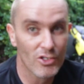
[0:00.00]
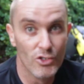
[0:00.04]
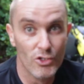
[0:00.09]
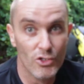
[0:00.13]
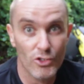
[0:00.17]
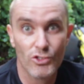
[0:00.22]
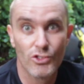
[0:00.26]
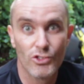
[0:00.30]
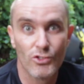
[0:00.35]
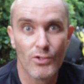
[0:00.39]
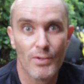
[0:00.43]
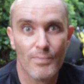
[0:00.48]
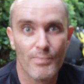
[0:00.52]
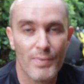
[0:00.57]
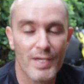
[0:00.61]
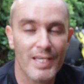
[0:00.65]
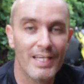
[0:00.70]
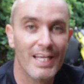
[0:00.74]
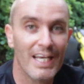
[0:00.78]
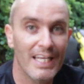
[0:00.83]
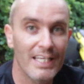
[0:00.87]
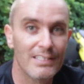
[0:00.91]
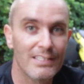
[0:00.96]
used to a
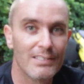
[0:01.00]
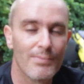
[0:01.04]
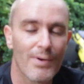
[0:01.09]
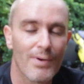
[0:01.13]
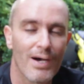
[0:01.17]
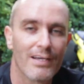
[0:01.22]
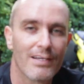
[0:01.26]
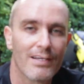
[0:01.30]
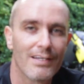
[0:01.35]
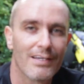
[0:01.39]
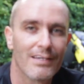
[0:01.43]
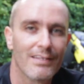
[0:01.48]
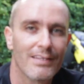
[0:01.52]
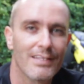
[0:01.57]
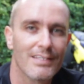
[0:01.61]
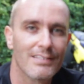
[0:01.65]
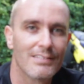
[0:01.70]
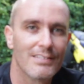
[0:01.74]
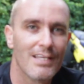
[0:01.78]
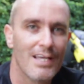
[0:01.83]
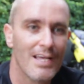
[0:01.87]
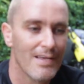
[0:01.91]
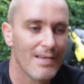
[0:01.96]
big liter bike like
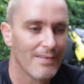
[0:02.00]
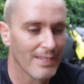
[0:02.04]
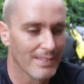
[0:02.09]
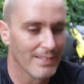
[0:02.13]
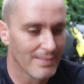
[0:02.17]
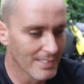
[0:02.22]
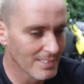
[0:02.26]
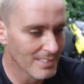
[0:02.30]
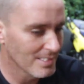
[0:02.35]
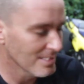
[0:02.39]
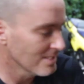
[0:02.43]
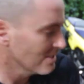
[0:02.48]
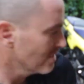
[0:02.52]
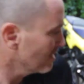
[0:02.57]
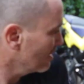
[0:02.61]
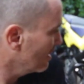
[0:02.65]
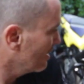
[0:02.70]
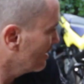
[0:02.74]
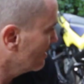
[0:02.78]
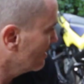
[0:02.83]
this, that this is